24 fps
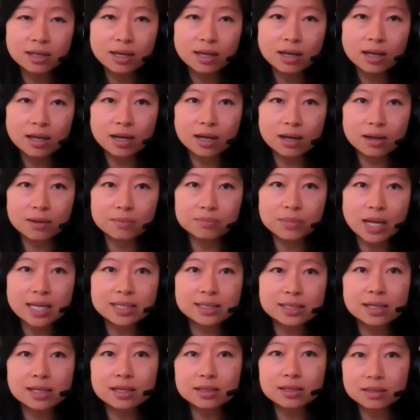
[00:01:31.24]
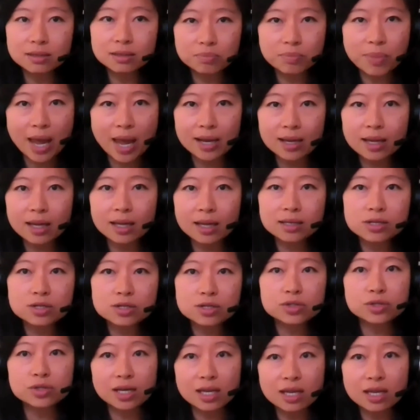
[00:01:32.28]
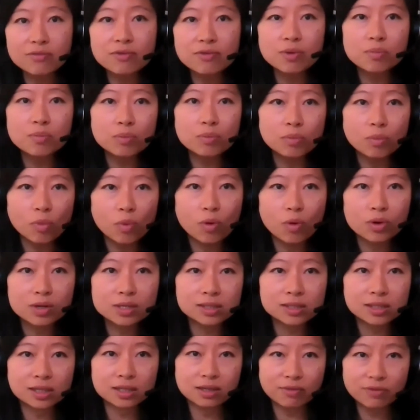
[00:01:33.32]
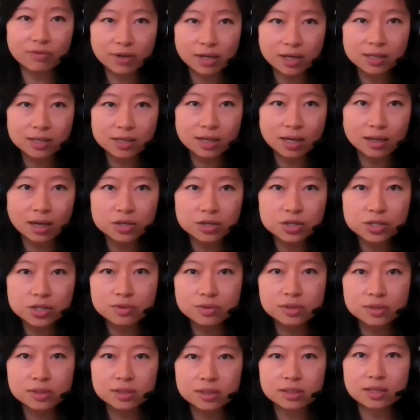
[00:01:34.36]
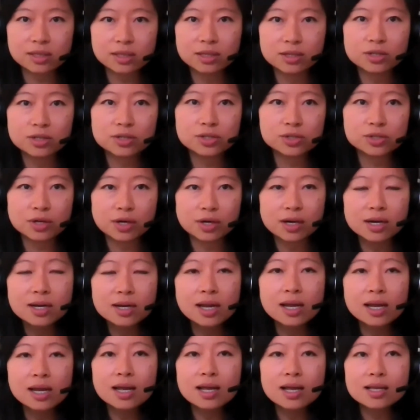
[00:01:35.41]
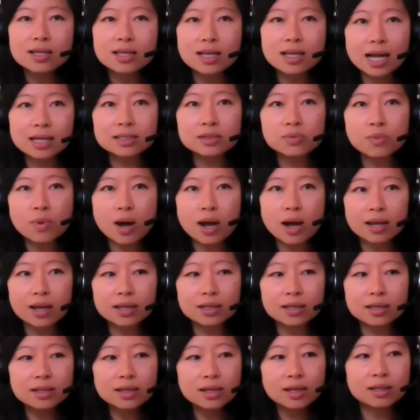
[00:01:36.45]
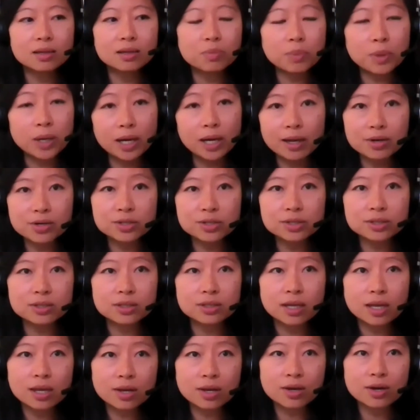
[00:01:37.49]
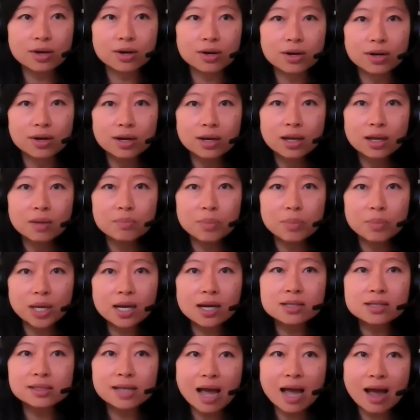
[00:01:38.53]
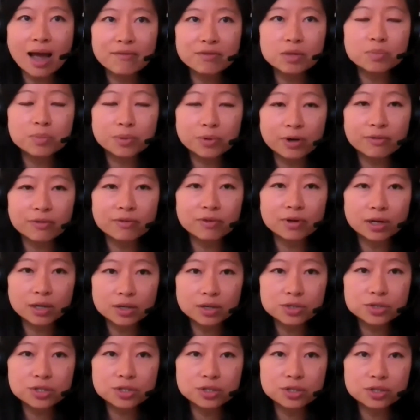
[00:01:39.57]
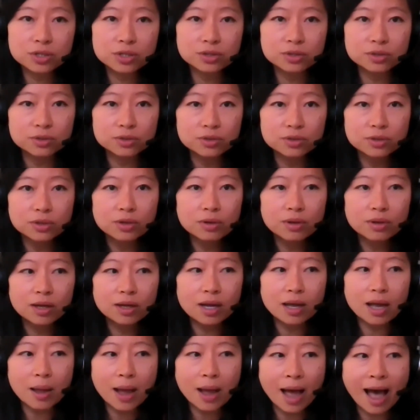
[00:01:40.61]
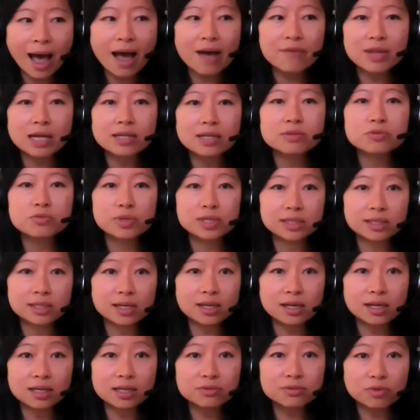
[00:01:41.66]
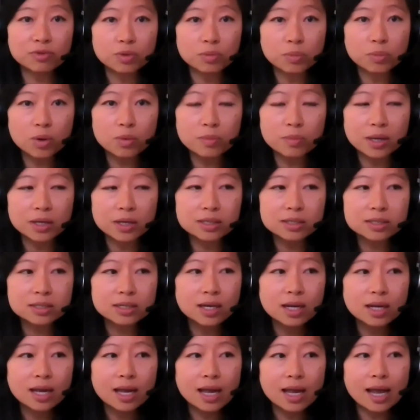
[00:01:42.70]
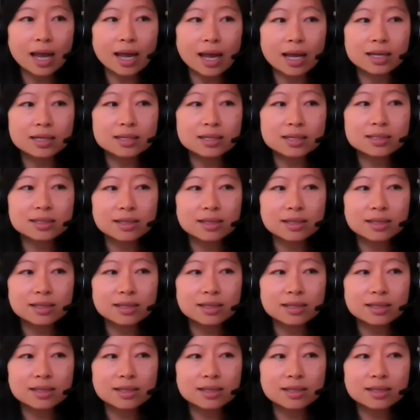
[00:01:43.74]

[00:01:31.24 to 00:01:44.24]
I think the banking industry even more significant than the insurance industry. That's why the players here, because they have the privilege to have that resilience for the moment, and